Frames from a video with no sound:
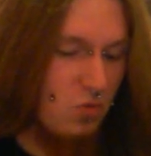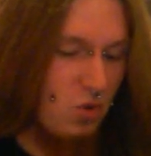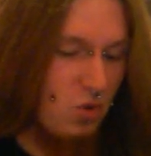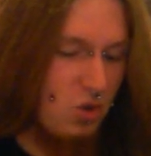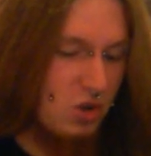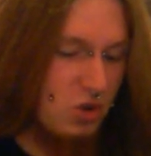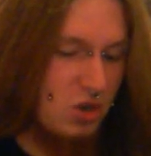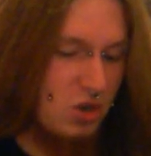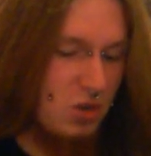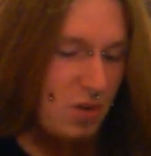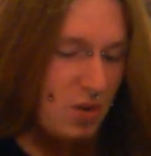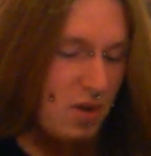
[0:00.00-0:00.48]

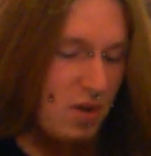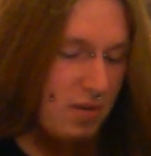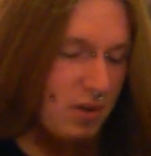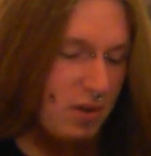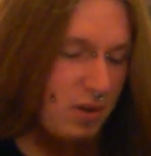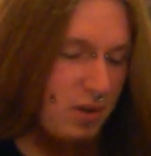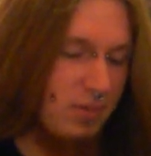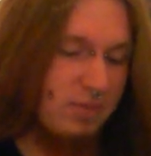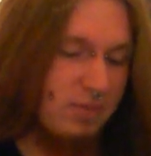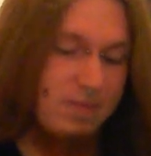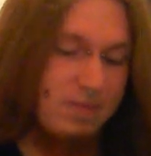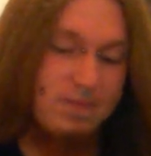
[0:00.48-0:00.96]
whatsoever.
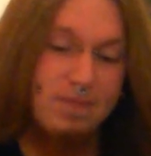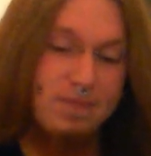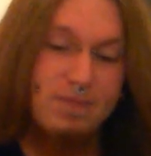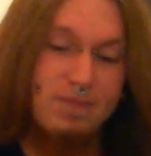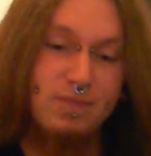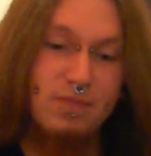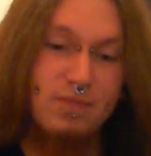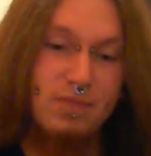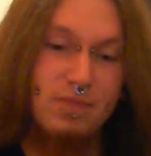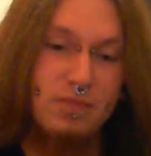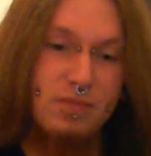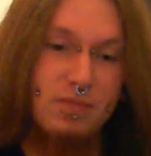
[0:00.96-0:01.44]

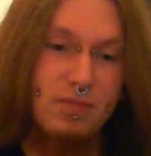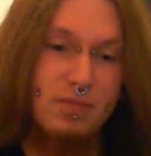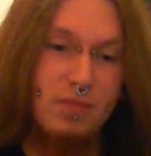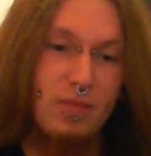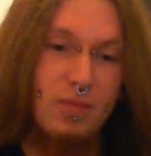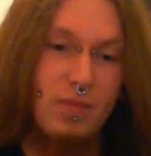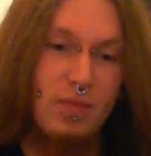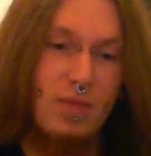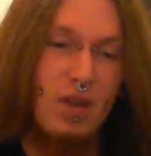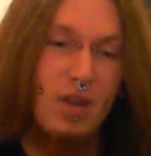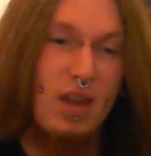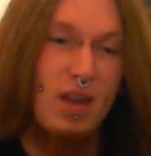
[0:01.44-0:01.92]

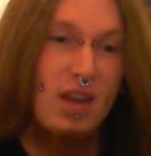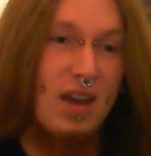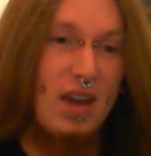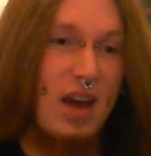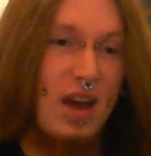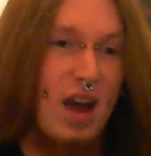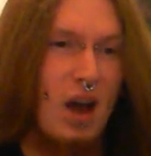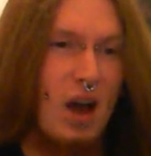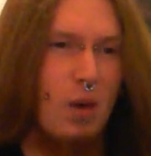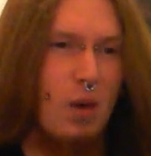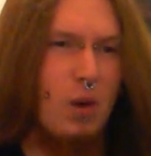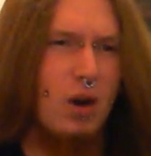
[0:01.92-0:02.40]

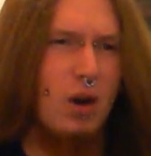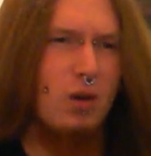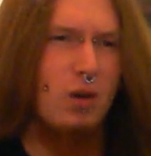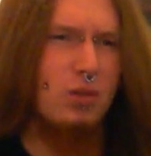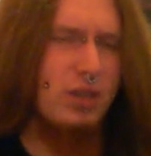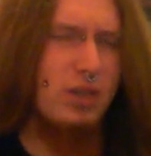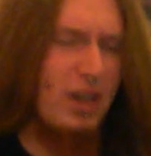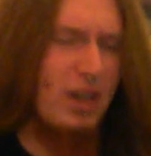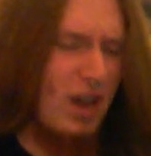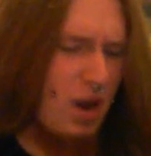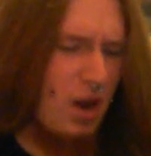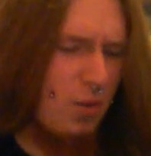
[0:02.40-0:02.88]
Ah well,
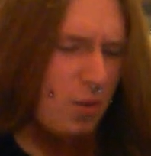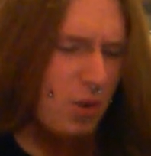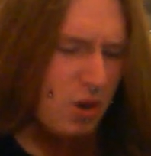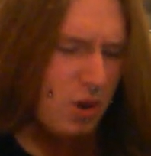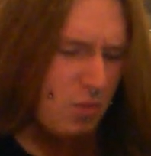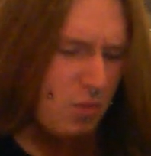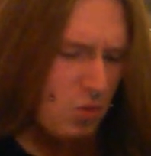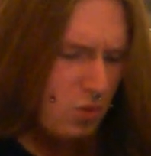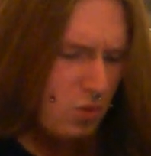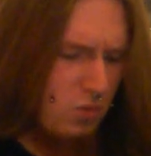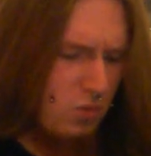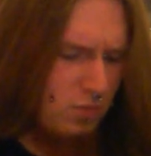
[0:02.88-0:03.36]
can't win
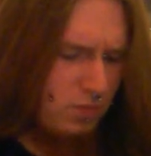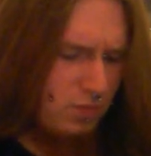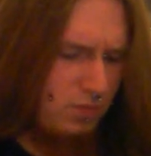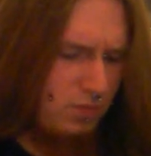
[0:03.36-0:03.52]
them all.